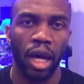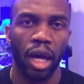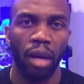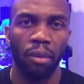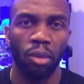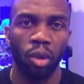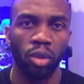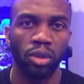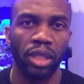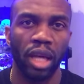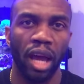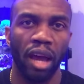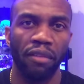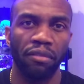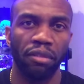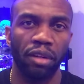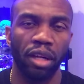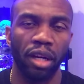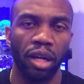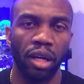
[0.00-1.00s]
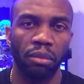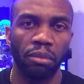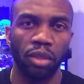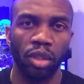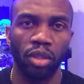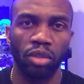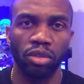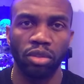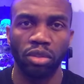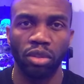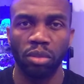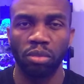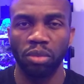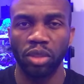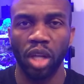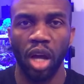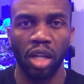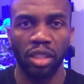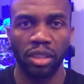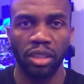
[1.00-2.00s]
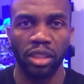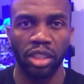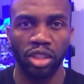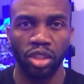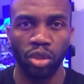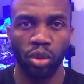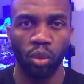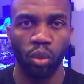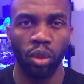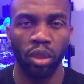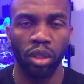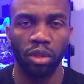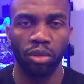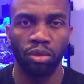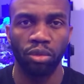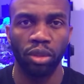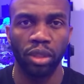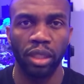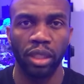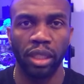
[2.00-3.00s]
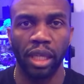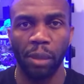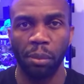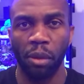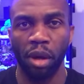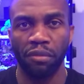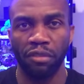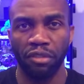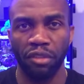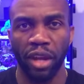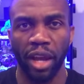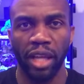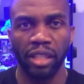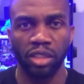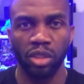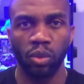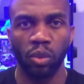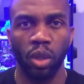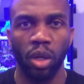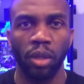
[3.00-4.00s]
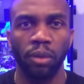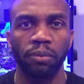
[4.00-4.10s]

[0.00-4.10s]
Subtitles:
those have some toxins that you want to really keep off of your hands as well.